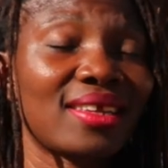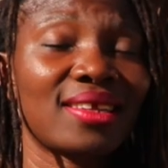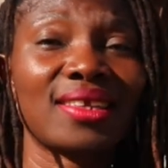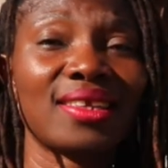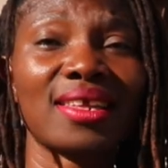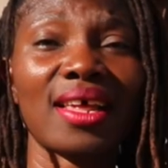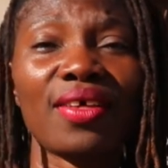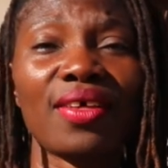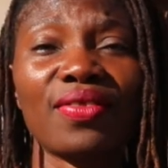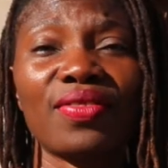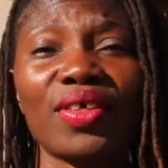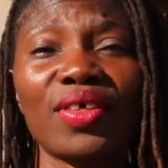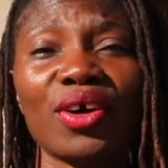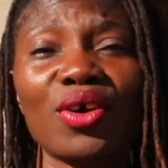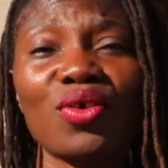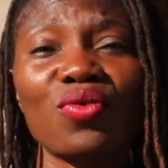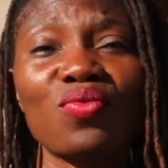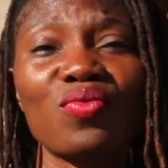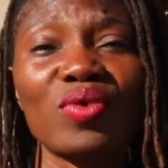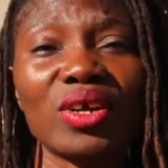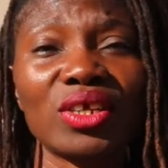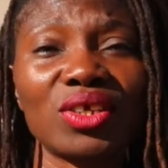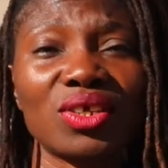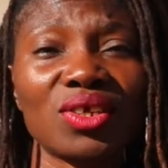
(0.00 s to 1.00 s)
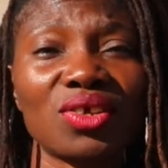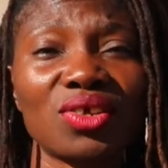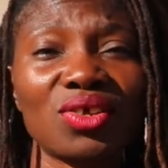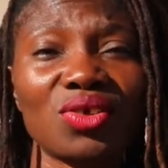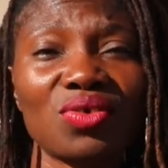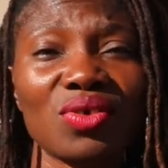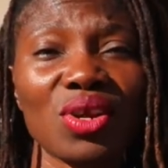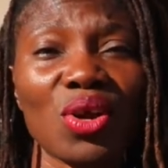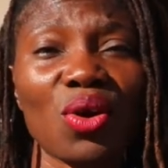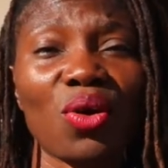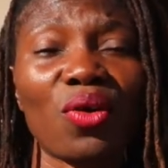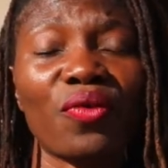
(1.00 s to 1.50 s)
is the
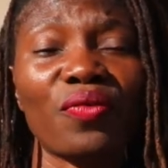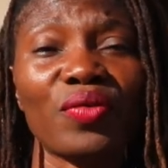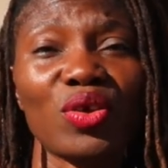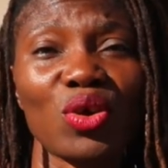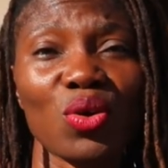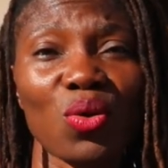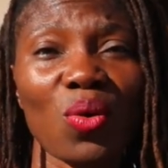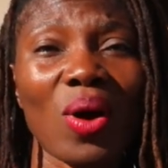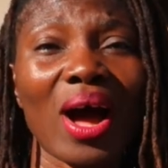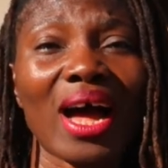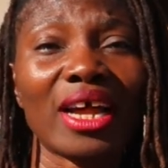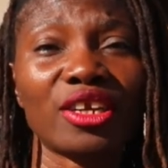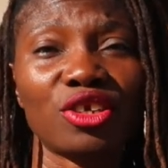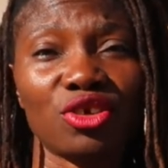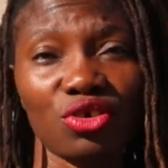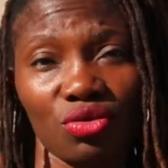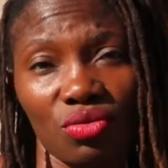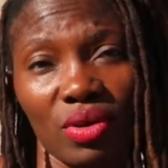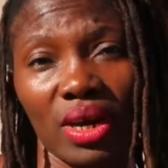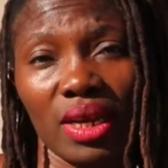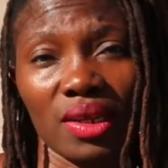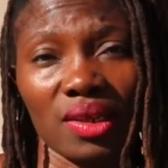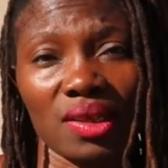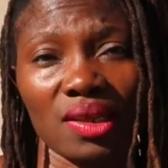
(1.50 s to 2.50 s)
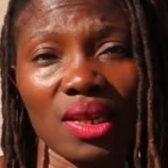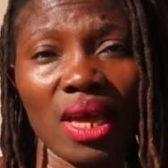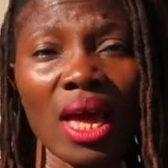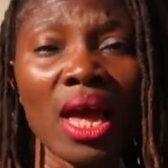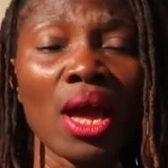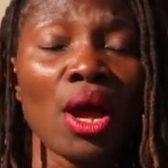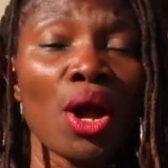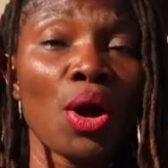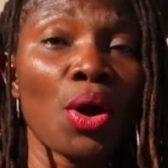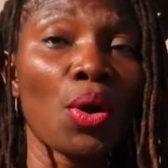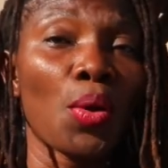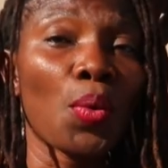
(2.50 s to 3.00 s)
registry of your address,
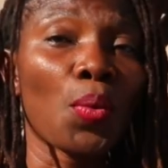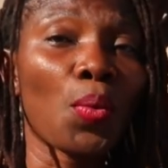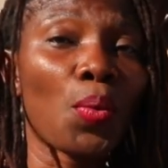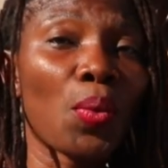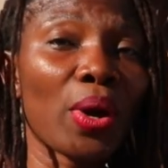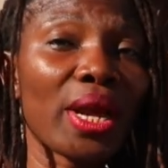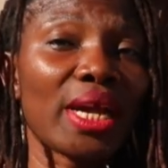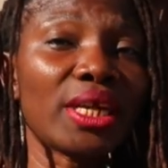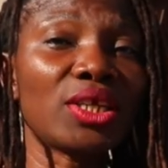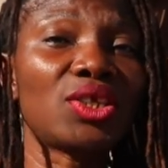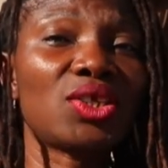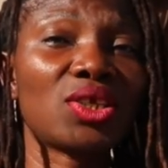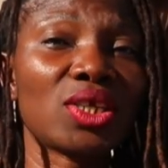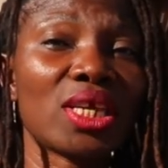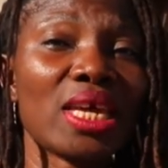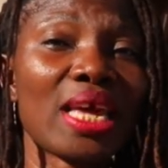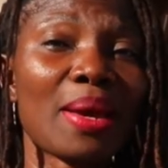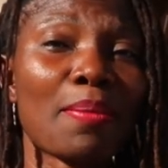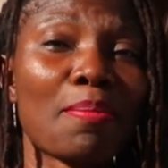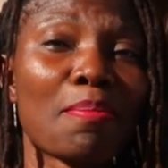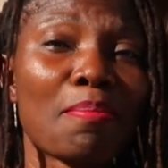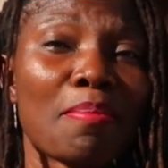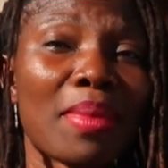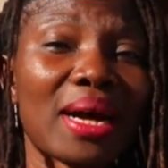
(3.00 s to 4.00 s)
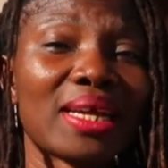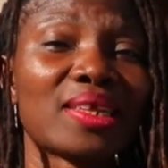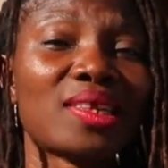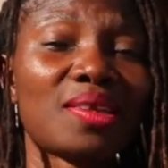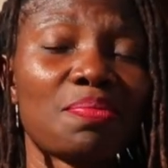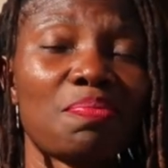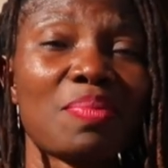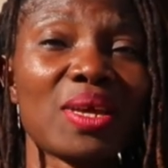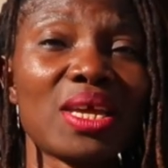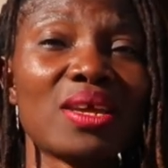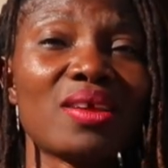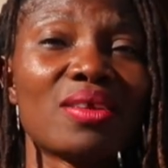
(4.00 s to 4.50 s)
which
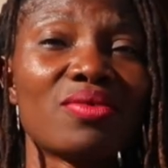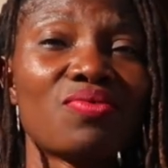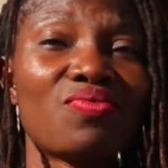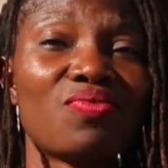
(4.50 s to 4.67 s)
must be